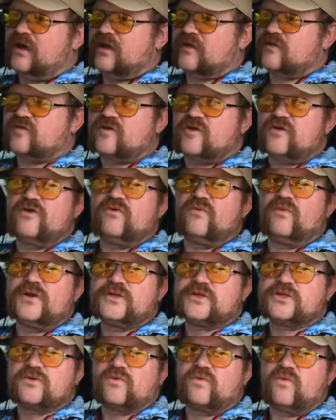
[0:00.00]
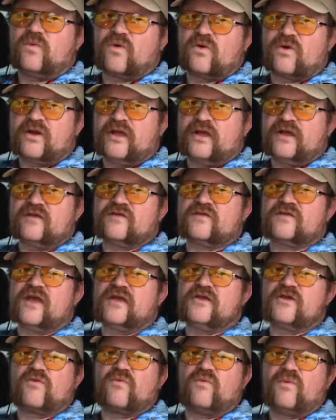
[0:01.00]
So you want your warnings
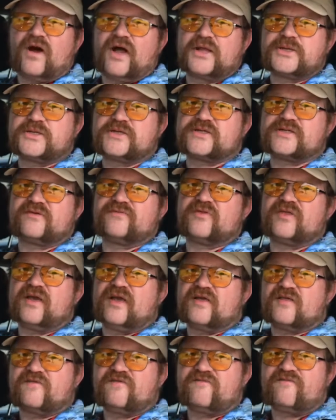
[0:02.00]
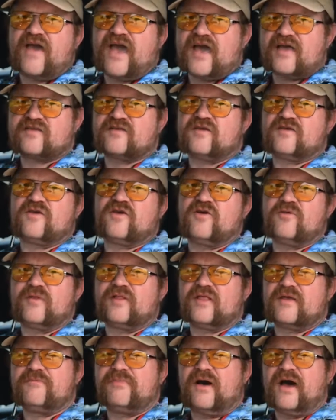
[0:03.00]
and your watches and everything as fast as
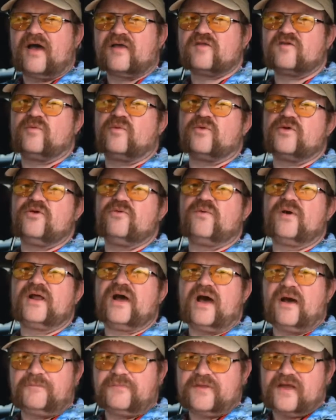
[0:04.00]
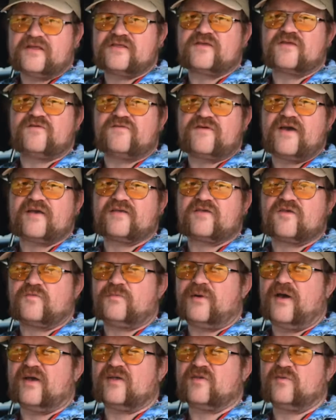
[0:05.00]
humanly possible. You want updates as fast as
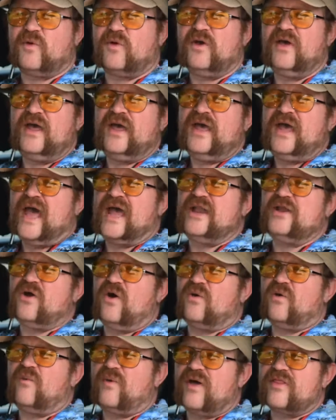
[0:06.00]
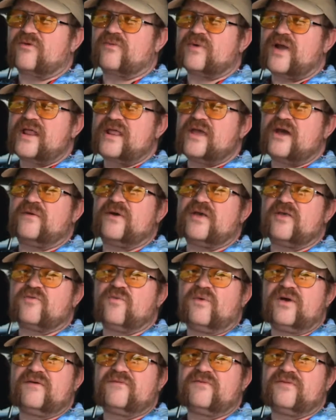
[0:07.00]
possible. And NOAA weather radio is
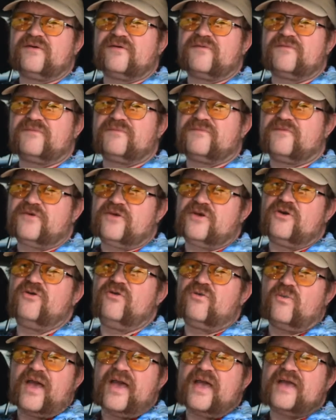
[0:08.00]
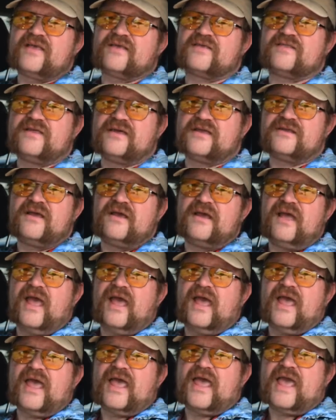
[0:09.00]
one of the few ways that
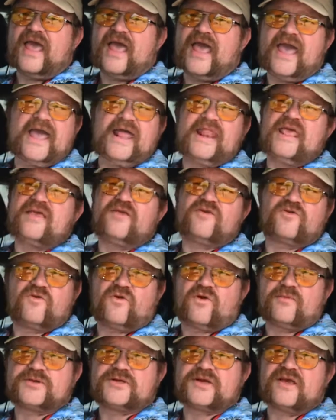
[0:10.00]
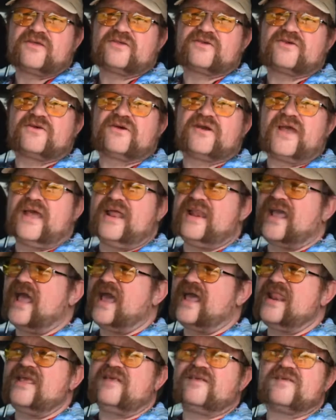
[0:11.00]
any storm chaser and
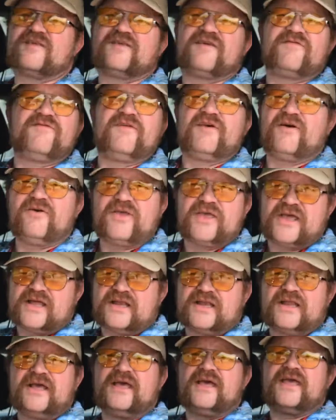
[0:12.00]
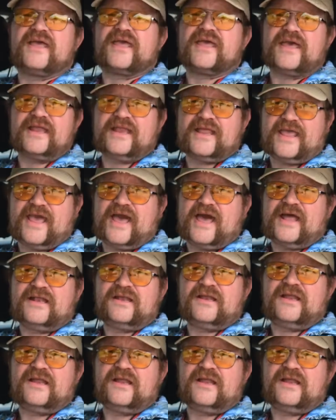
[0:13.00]
any civilian can get.